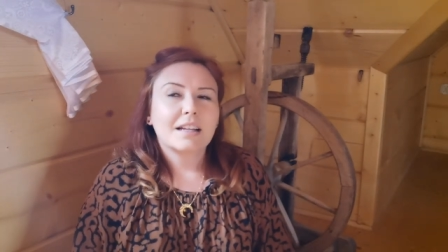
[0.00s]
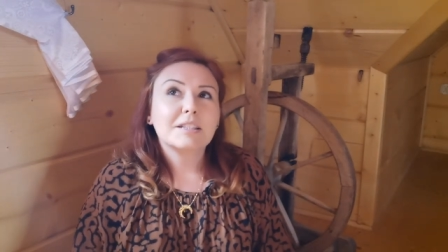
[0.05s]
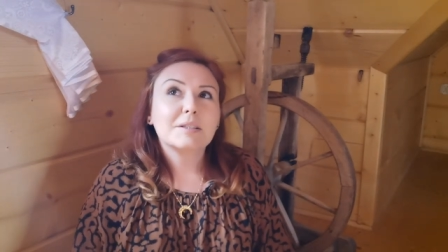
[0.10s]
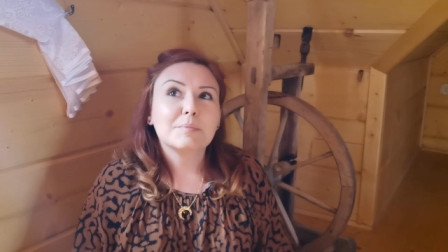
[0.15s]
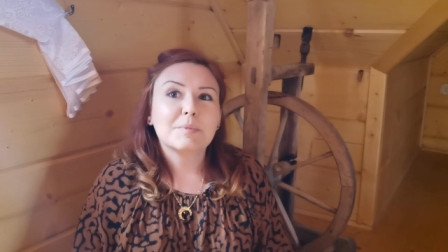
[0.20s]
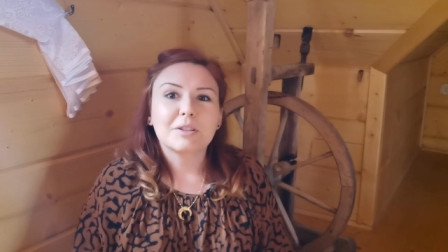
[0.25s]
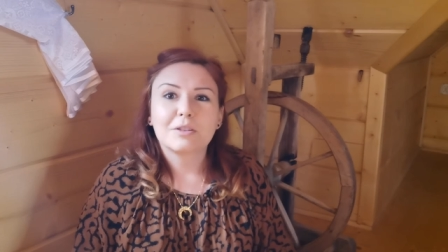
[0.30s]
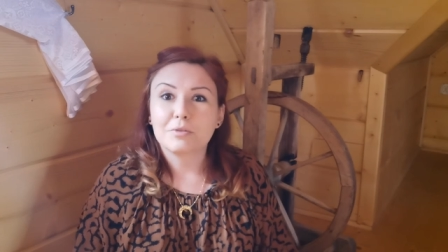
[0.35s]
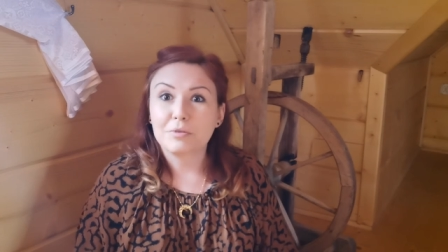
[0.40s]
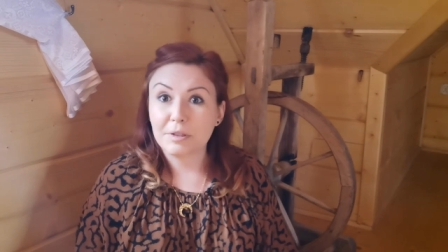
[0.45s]

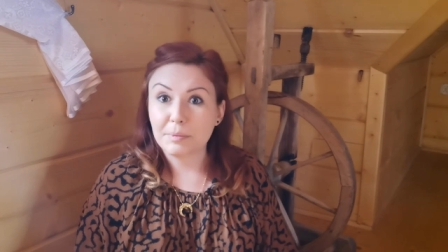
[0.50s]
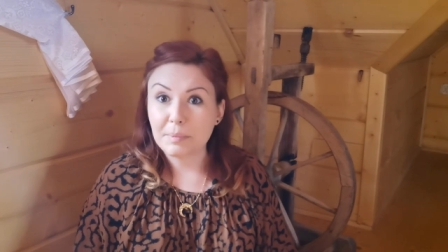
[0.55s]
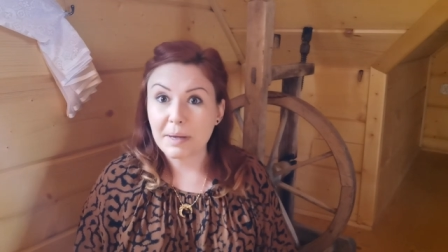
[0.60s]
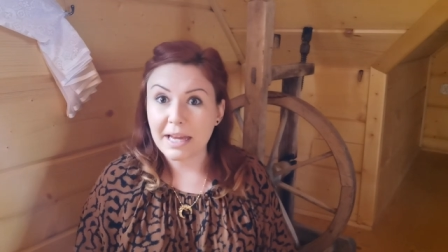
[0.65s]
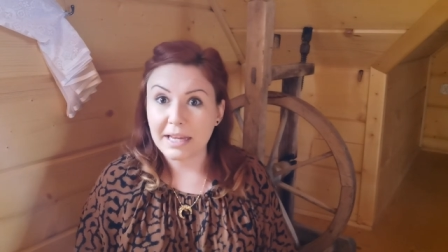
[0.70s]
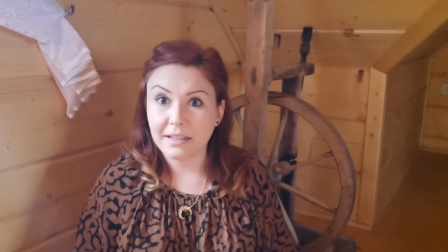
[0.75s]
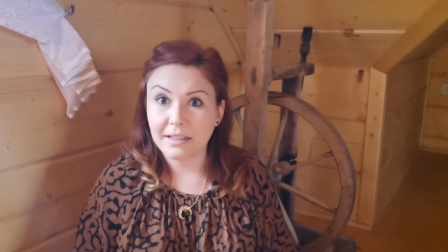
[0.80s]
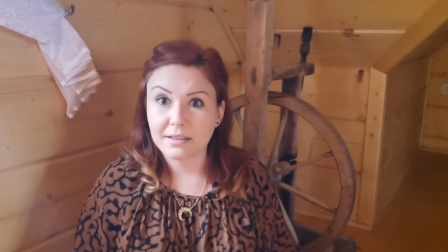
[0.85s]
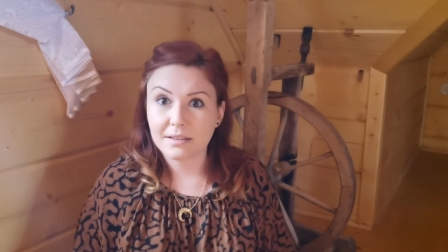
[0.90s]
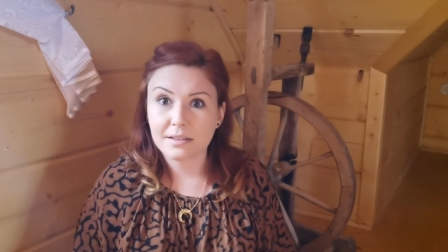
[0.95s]
animal
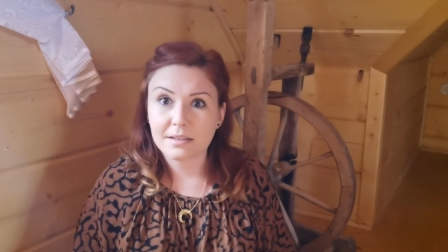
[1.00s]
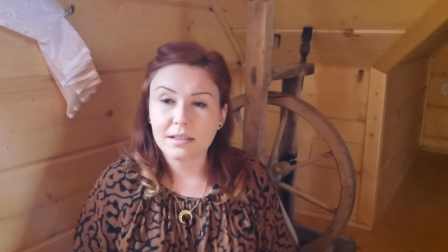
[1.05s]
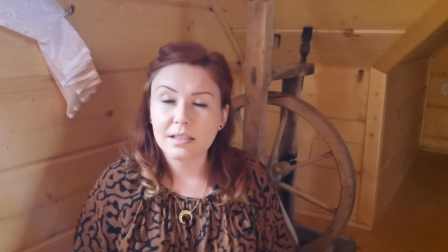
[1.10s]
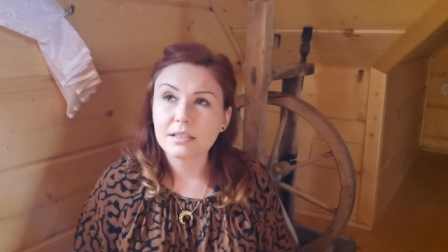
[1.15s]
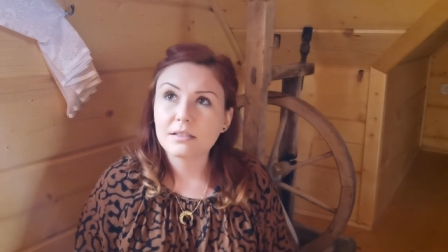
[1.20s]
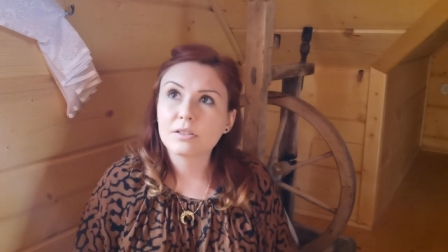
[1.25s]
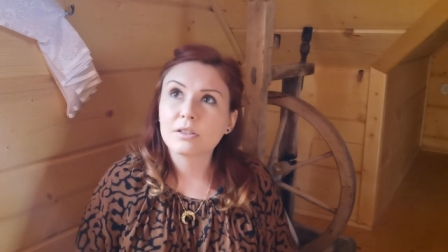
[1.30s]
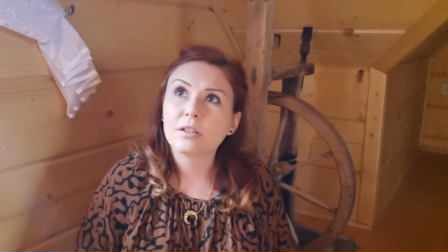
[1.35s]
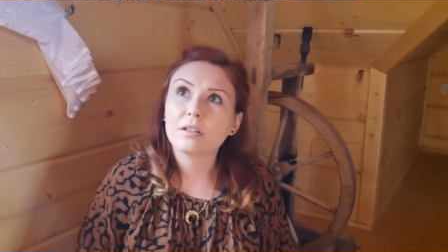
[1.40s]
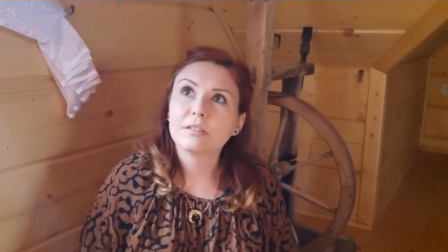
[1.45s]
remains.
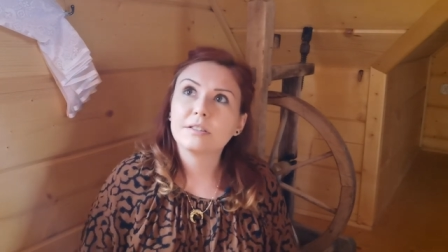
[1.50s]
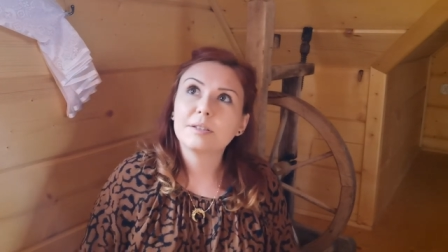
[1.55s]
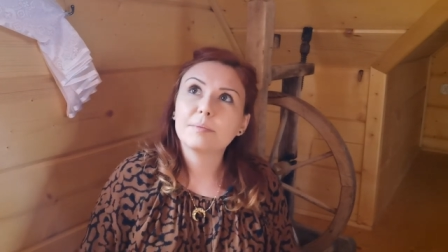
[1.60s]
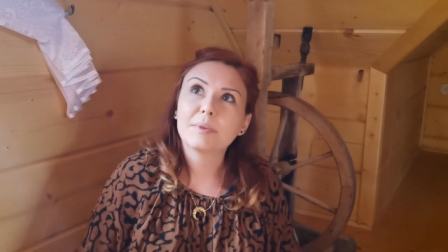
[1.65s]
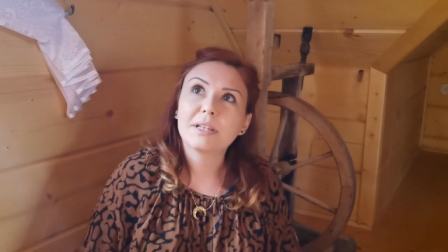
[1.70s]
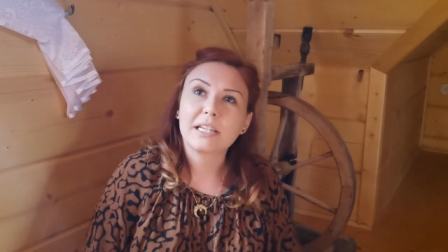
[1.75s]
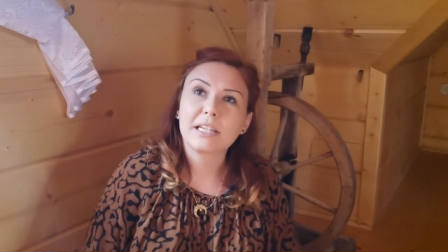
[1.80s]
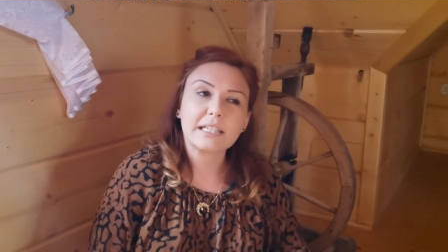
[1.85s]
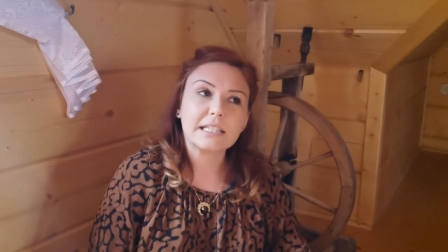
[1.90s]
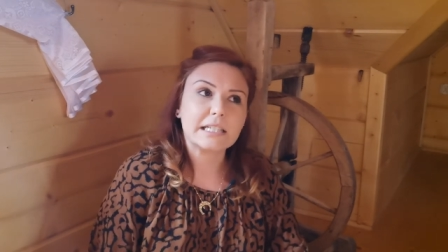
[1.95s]
Let's call
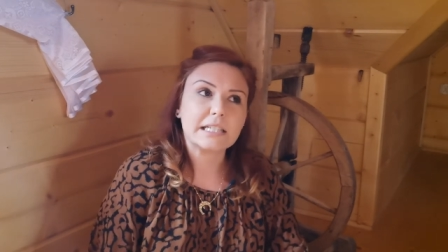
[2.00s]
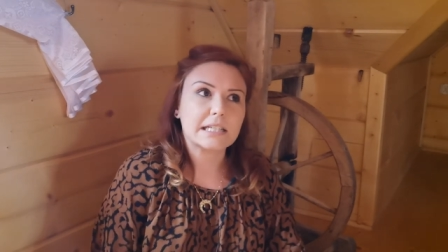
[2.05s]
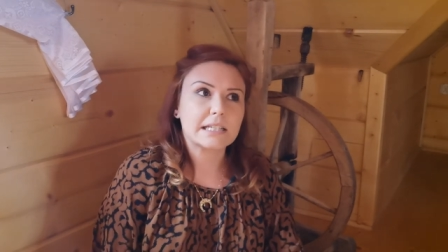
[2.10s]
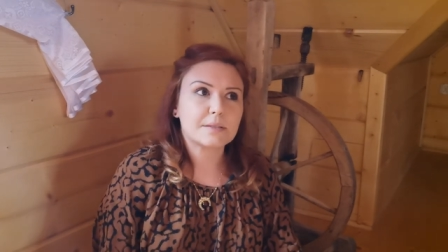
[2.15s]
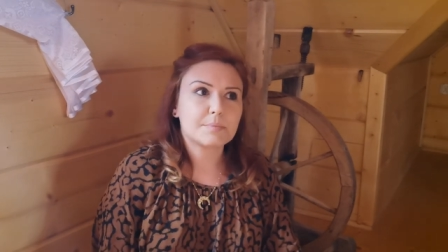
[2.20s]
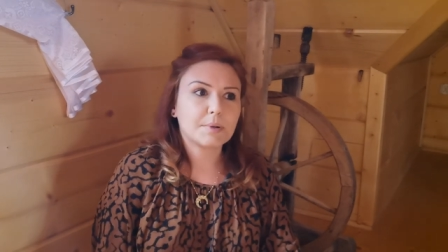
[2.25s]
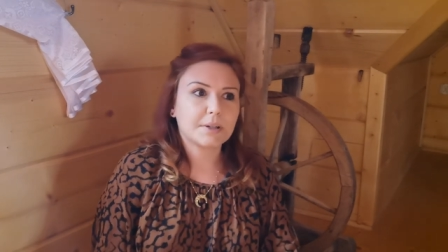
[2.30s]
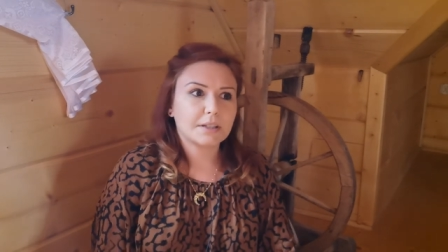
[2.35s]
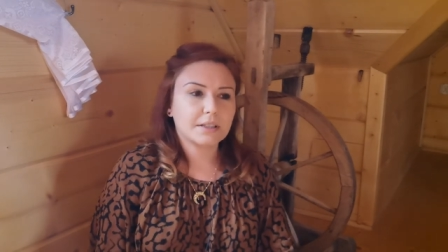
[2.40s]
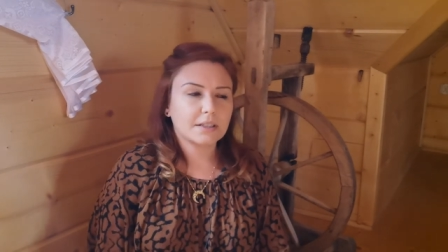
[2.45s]
them like
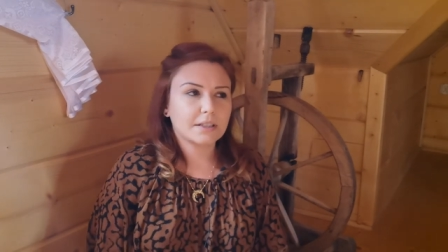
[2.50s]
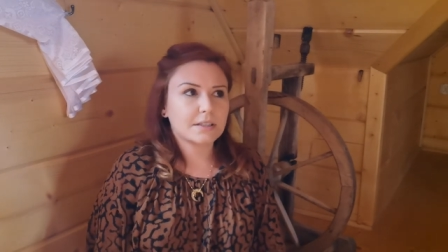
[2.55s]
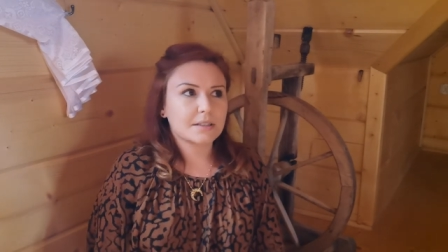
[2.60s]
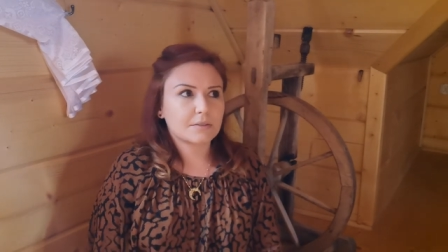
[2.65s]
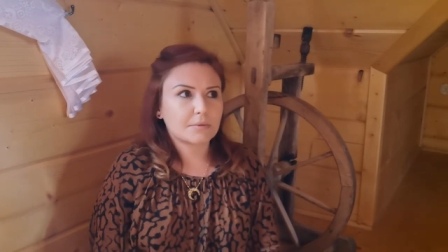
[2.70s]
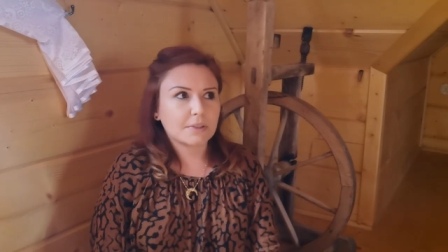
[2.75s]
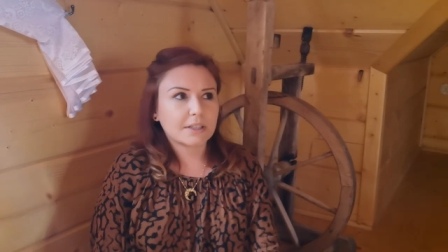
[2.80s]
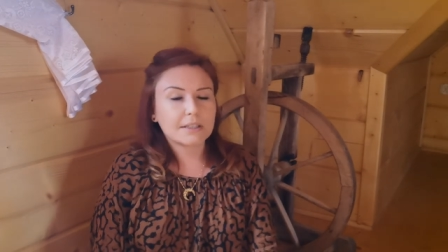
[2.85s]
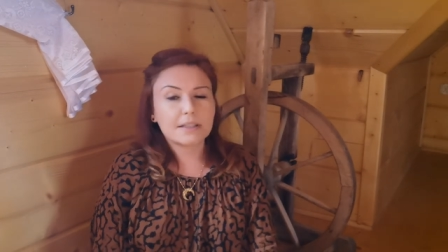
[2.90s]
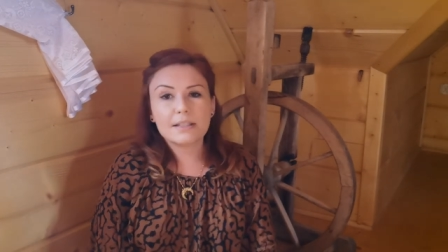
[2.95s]
this, but
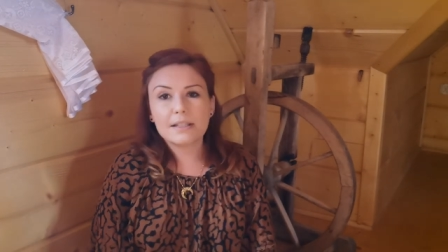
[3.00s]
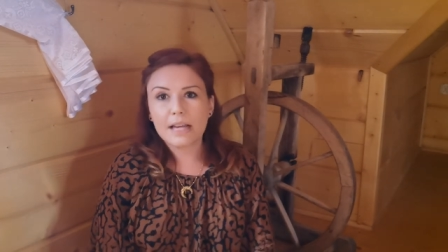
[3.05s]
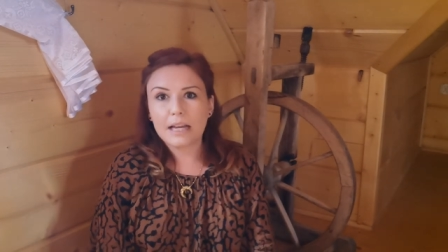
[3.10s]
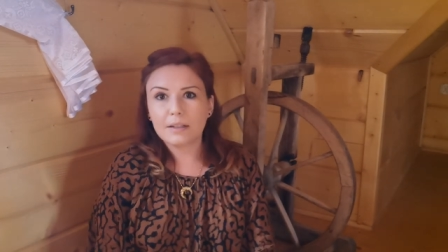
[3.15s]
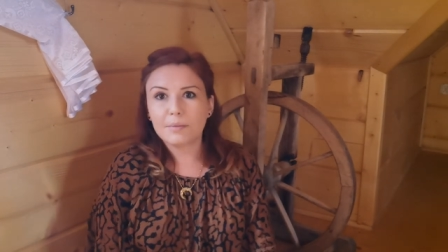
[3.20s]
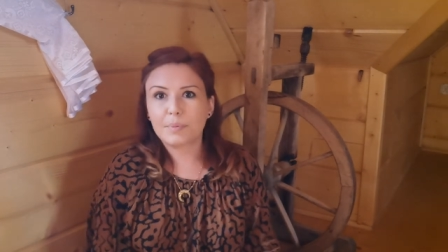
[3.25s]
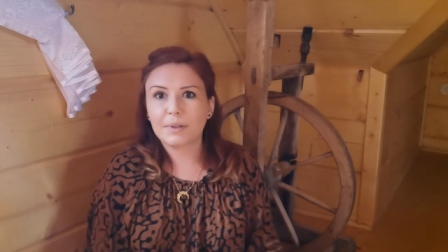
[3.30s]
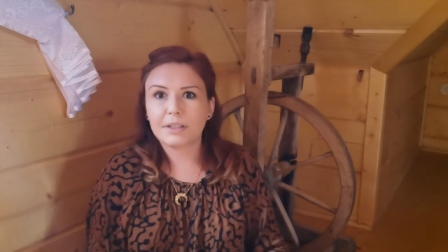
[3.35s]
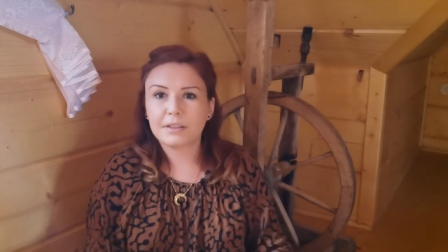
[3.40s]
it's quite sad.